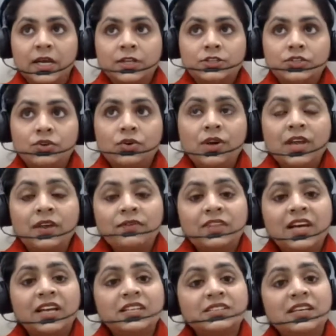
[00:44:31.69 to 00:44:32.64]
So if
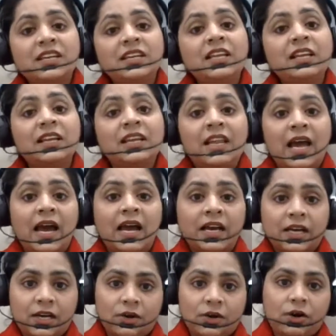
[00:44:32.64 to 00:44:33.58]
there is any
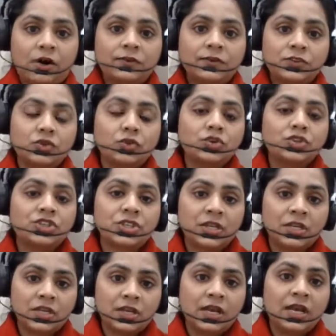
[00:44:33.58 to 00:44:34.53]
lack of
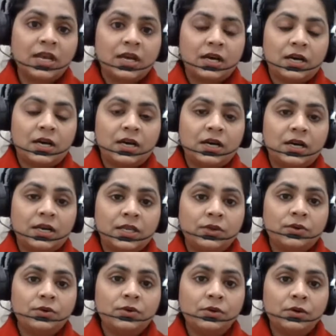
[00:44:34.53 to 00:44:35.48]
social
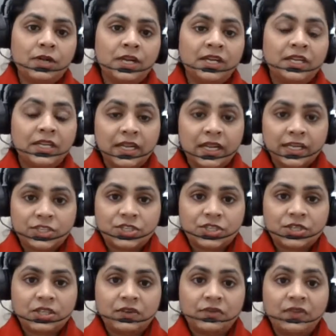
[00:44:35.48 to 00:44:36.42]

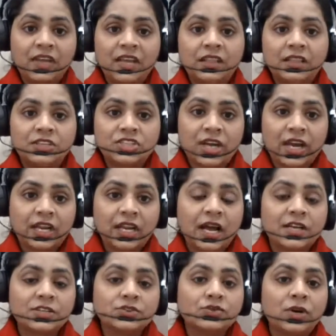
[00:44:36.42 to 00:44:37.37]
interaction, the way the child
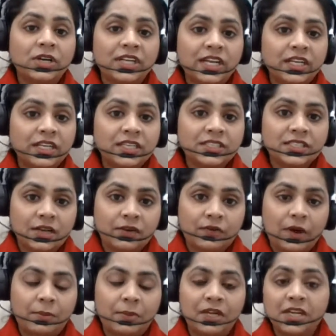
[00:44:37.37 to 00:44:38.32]
has to attend his
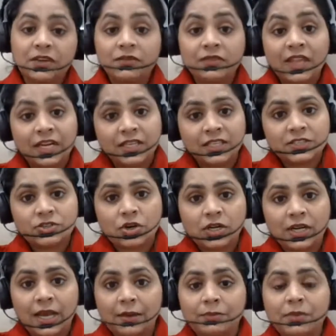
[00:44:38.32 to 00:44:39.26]
environment, if that is
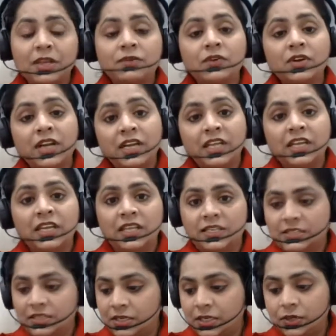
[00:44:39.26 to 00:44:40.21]
not happening for any
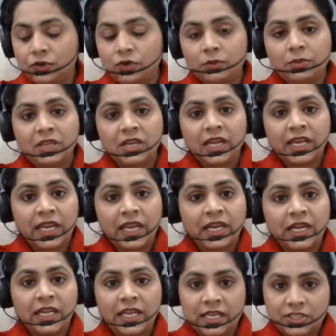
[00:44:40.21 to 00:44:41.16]
reason, it could be like
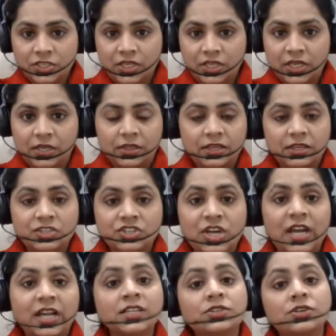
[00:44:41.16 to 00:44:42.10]
ADHD, that the
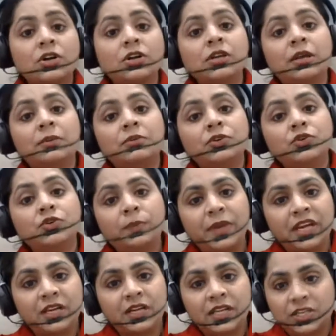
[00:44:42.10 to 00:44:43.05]
child is not able to
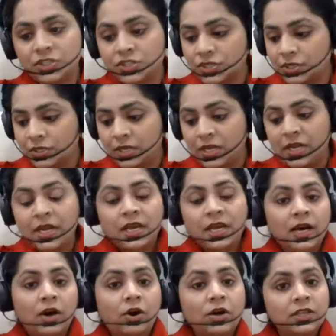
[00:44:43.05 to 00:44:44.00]
pay attention,
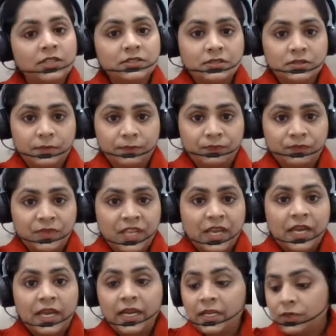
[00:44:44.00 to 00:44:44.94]
autism,
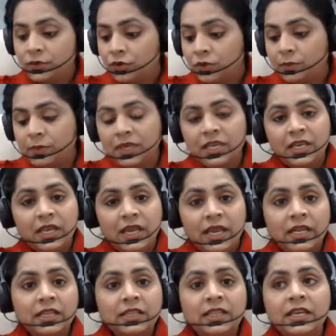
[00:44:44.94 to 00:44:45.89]
it could be
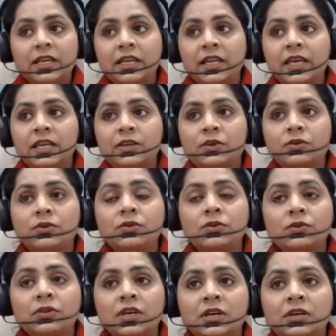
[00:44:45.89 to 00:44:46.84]
anything like,
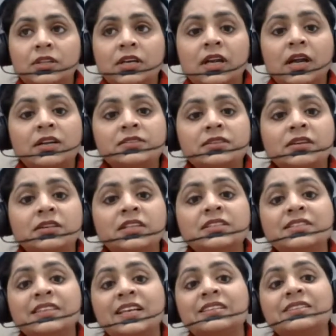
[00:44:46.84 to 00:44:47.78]
there are
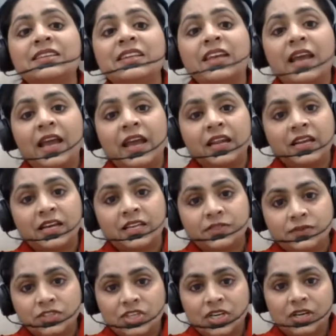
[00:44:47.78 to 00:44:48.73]
certain sensory
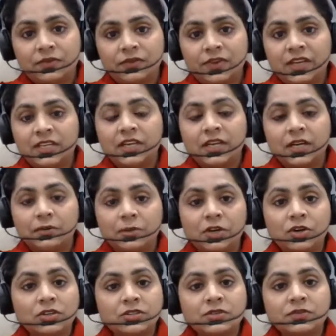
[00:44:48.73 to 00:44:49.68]
areas which are affected, and
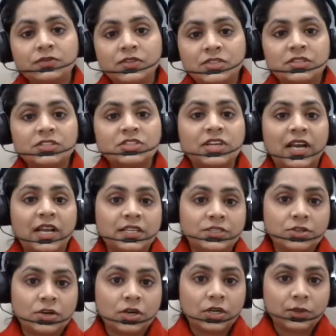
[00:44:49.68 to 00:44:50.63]
because of which the child
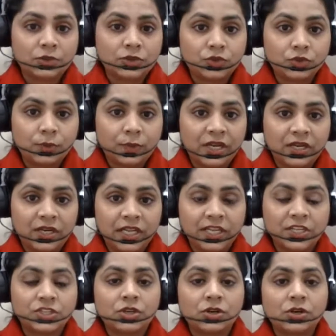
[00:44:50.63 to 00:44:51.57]
is not able to pay
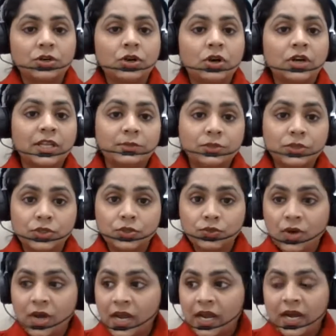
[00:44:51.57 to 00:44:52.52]
attention or not able
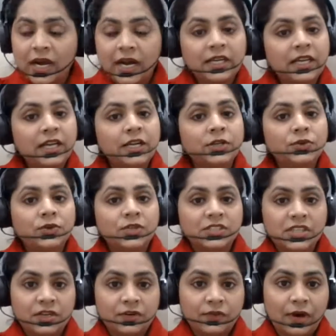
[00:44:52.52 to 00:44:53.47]
to attend to
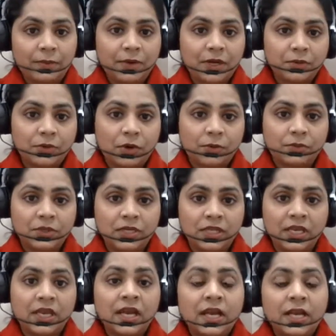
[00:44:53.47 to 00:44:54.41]
his environment
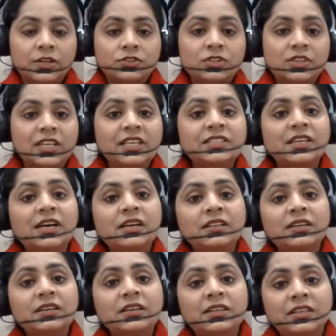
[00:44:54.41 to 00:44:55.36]
properly. So these are
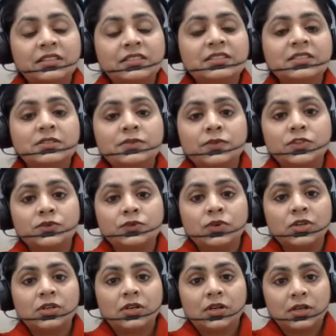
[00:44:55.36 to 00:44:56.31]
the reasons which
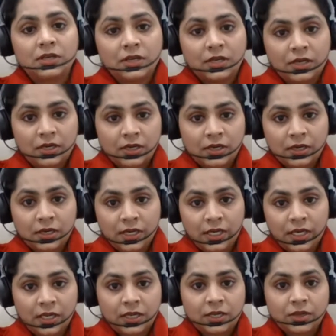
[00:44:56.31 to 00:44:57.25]
would
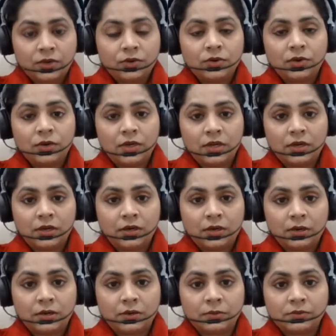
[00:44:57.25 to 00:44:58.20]

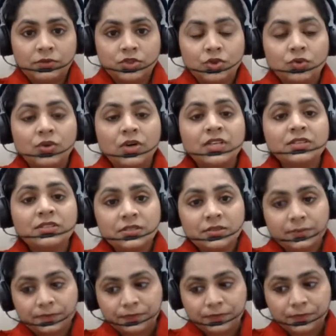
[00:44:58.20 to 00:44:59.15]
show us